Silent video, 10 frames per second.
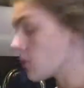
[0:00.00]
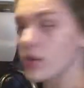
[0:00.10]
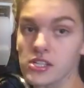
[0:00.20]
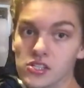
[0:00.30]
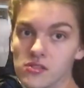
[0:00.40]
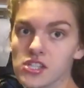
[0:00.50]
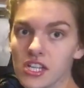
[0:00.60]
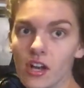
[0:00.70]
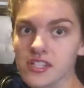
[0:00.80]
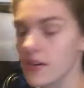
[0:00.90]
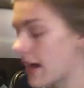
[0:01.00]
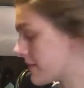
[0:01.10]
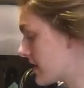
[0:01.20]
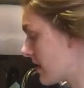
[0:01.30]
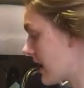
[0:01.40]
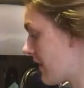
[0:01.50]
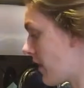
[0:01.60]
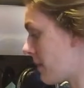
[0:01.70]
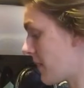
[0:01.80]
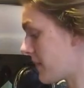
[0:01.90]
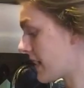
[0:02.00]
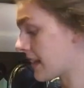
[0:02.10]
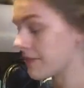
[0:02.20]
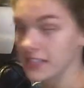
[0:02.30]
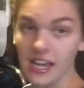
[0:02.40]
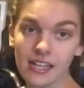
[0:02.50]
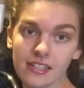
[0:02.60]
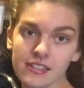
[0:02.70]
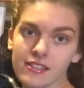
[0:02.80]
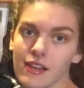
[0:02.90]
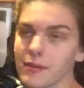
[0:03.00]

Which she'd also have to give up if they left the island.